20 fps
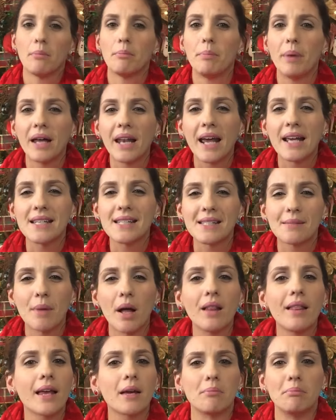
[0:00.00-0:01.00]
But I
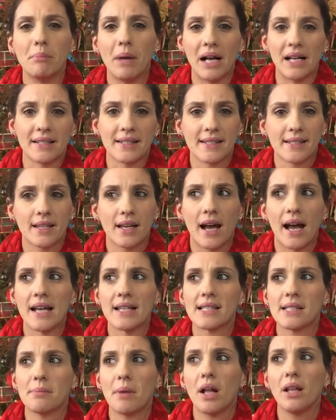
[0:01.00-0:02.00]
smell like musk.
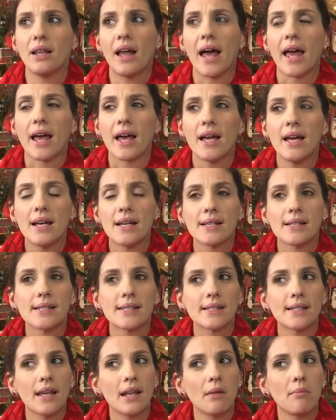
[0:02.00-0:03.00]
I smell like
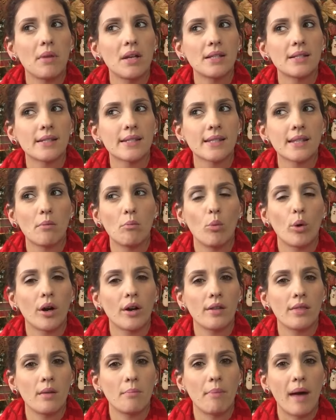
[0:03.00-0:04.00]
cinnamon
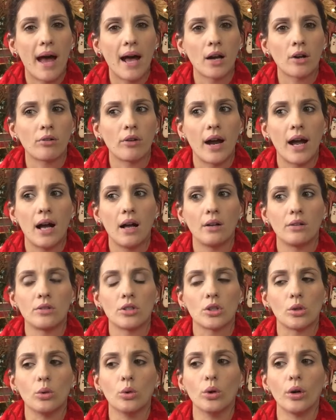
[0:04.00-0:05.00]
somewhere in the
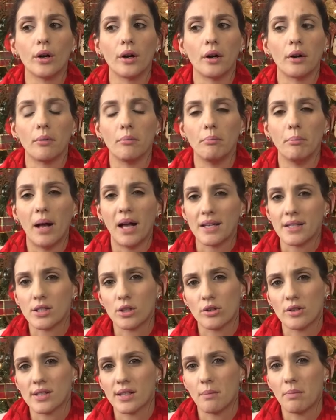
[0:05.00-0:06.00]
background or
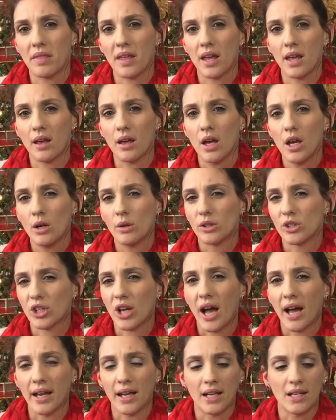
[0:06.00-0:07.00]
musk or something, which
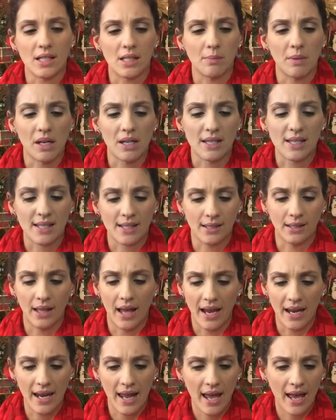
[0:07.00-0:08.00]
kind of gives me a
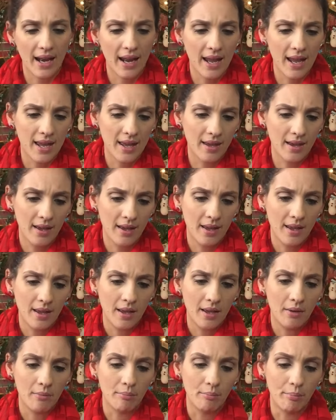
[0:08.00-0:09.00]
slight headache.
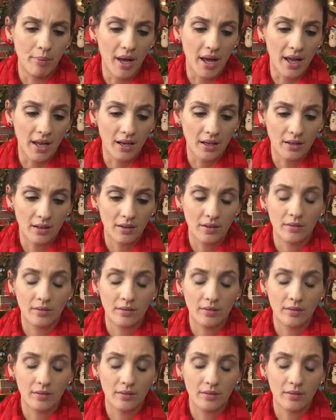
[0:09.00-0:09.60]
But